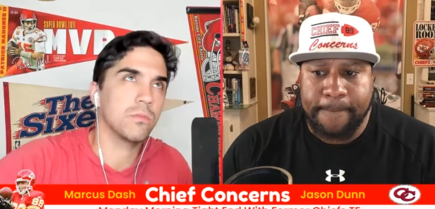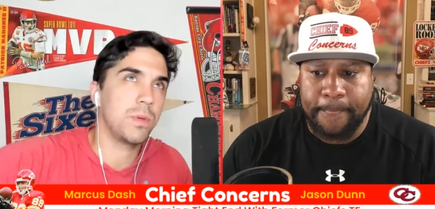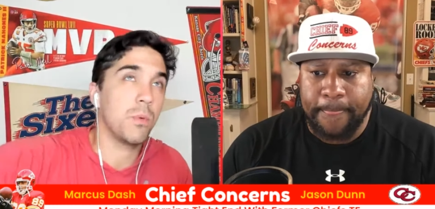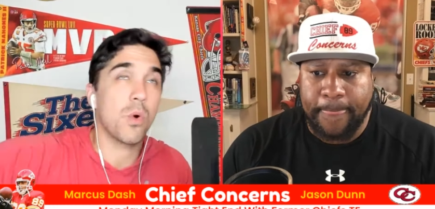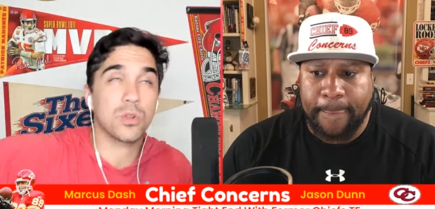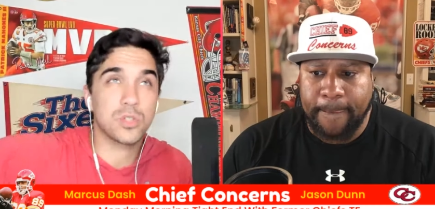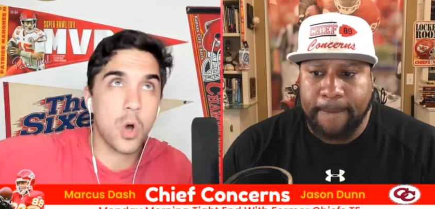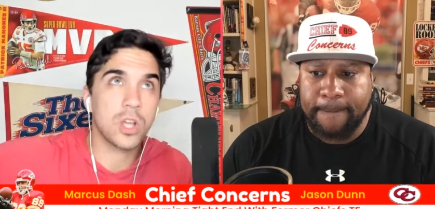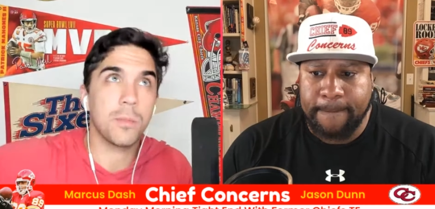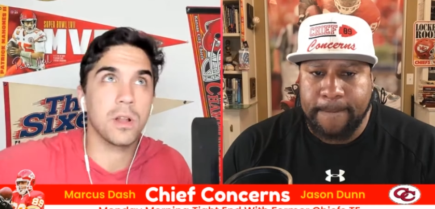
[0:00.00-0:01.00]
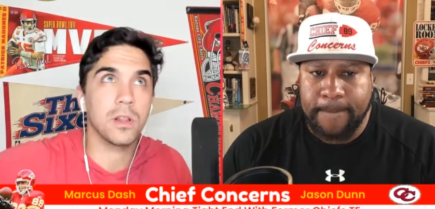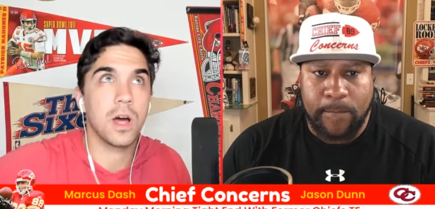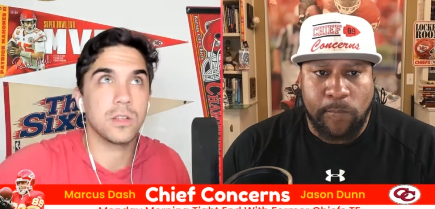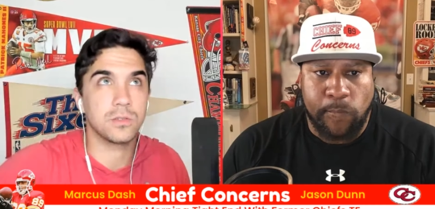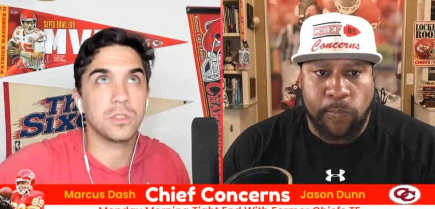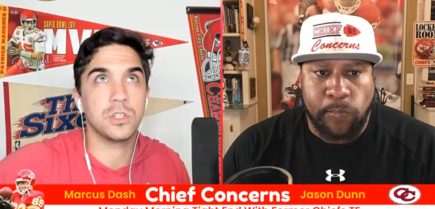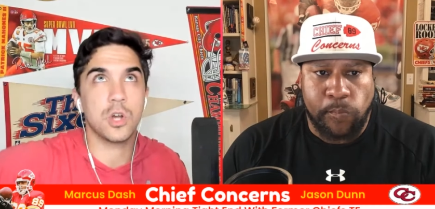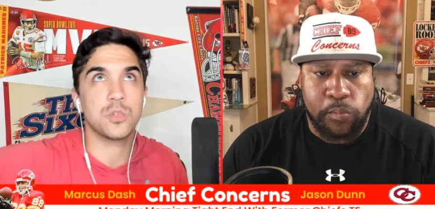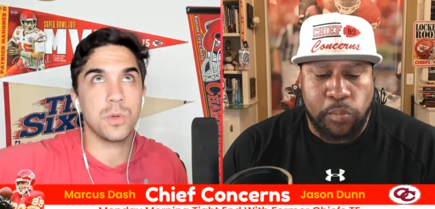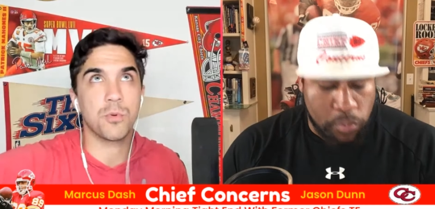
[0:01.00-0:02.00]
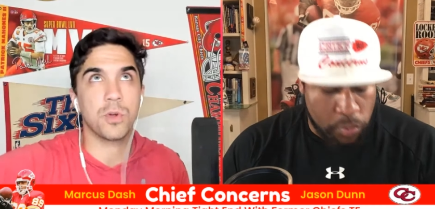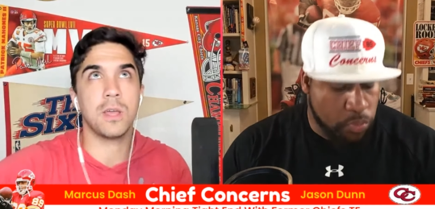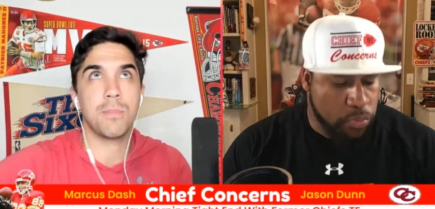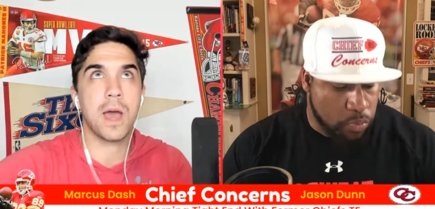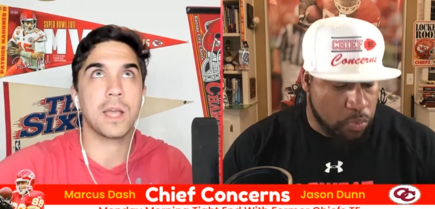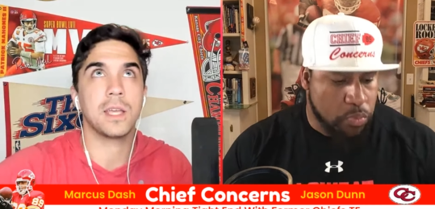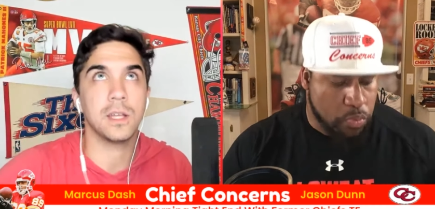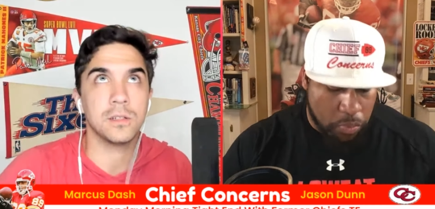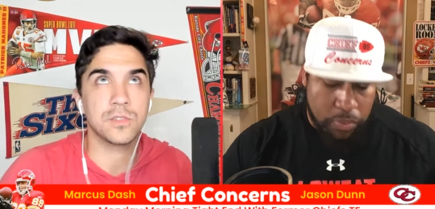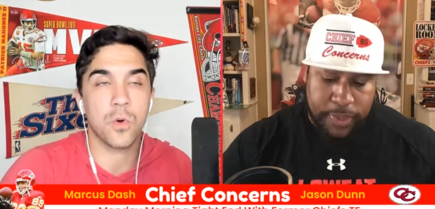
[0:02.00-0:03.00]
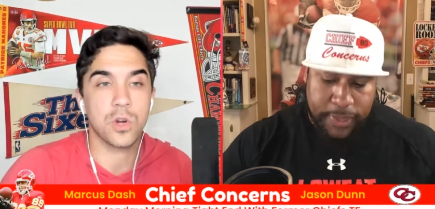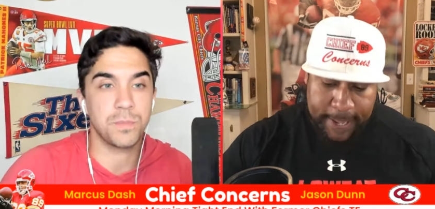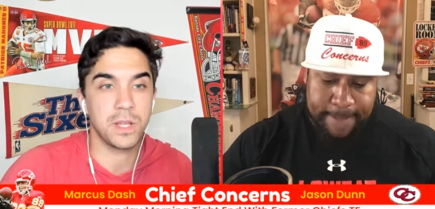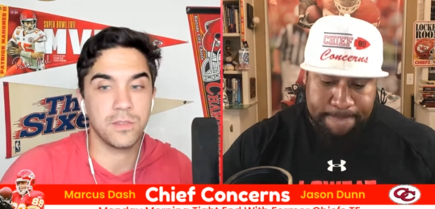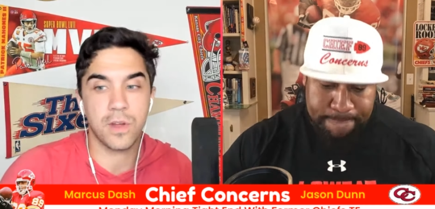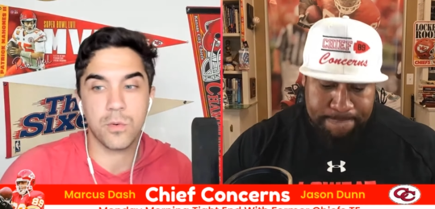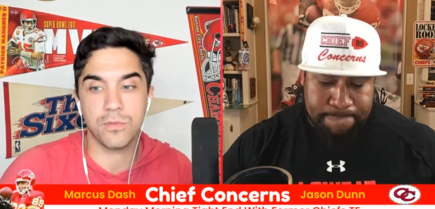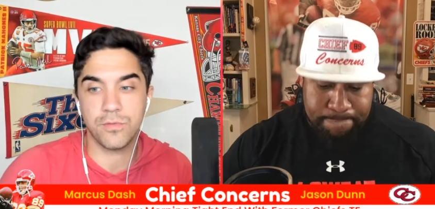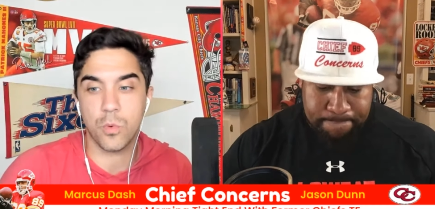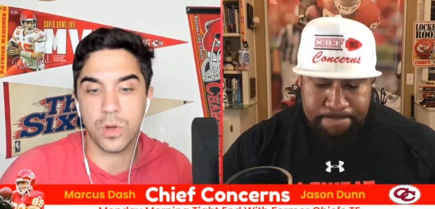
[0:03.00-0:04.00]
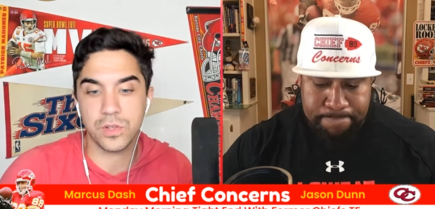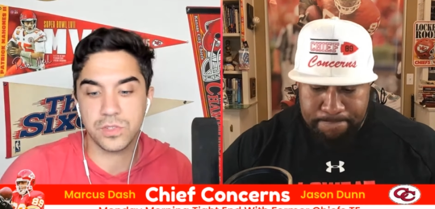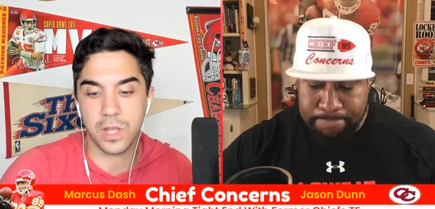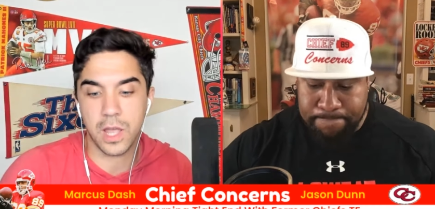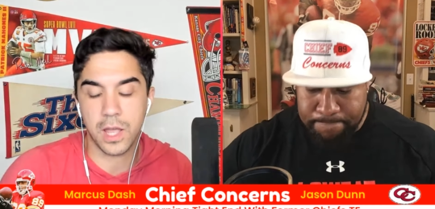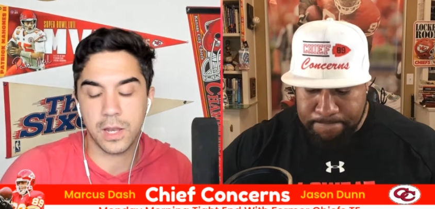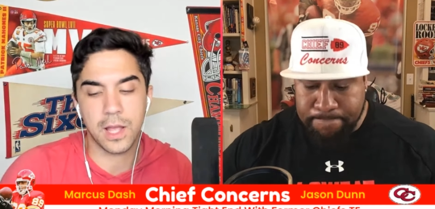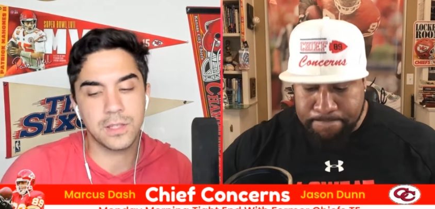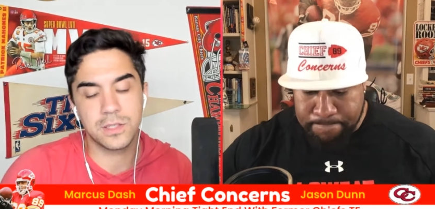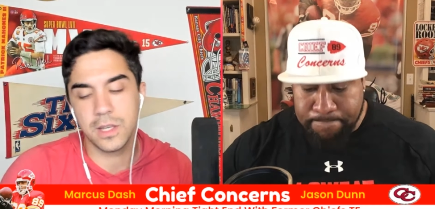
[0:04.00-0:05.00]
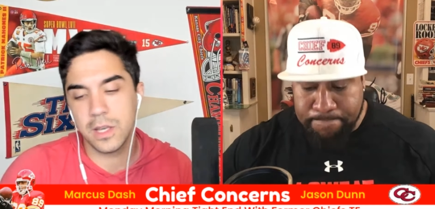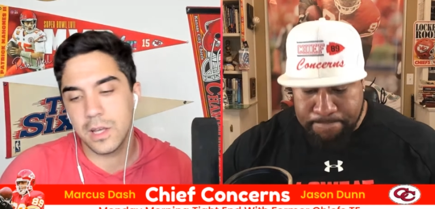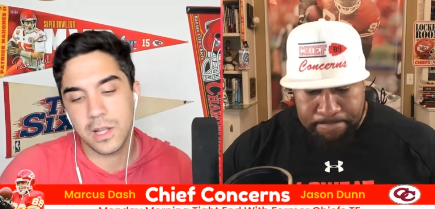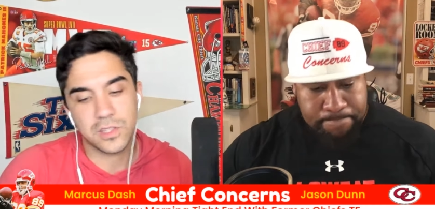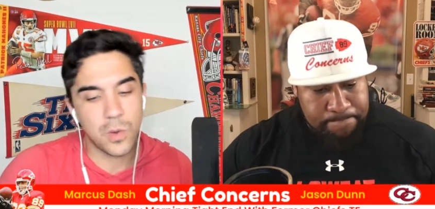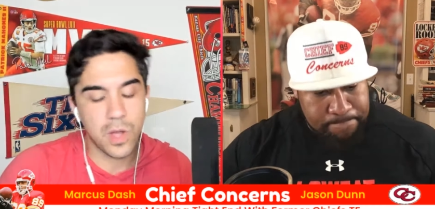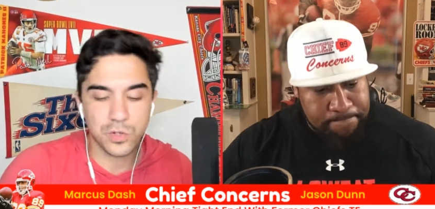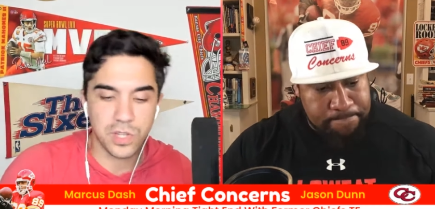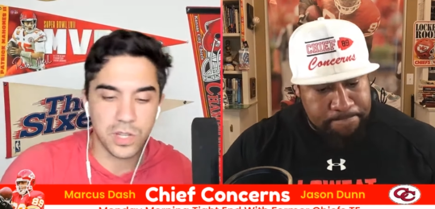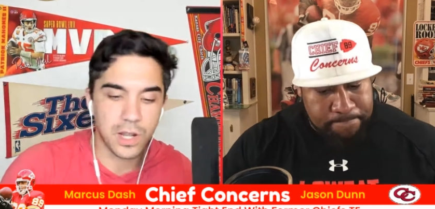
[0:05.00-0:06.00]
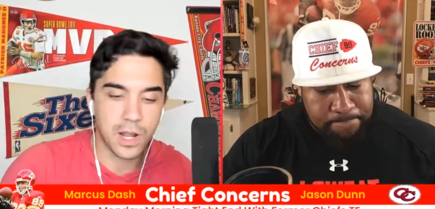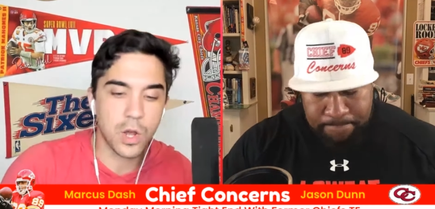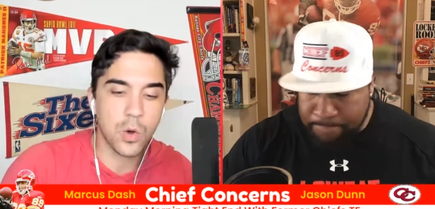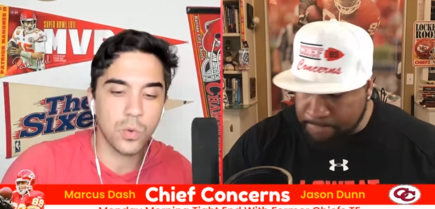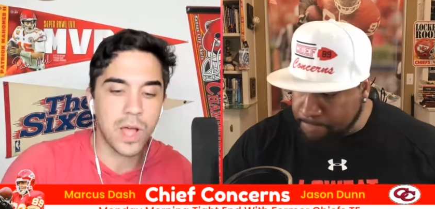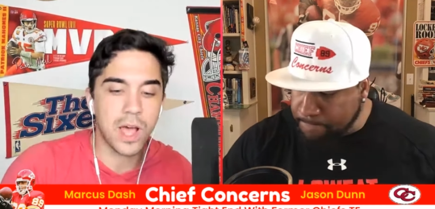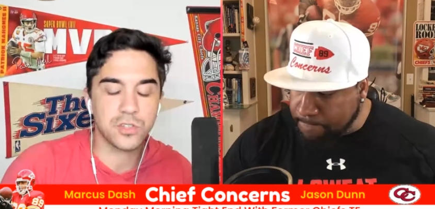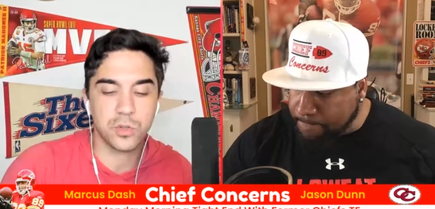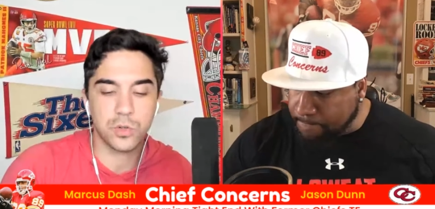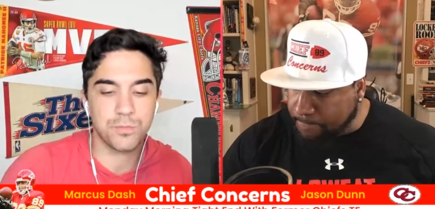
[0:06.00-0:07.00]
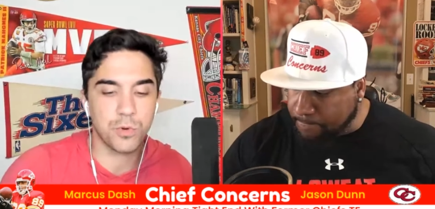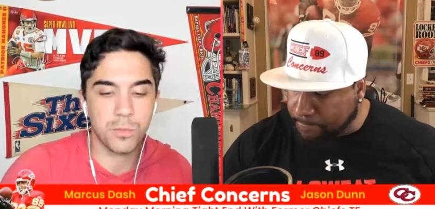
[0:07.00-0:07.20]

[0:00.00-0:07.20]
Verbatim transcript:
Speaker 1: people aren't talking about a lot, you know, because we bring him back in as far as being the veteran voice, and it's it's so interesting. And I know last year he's pretty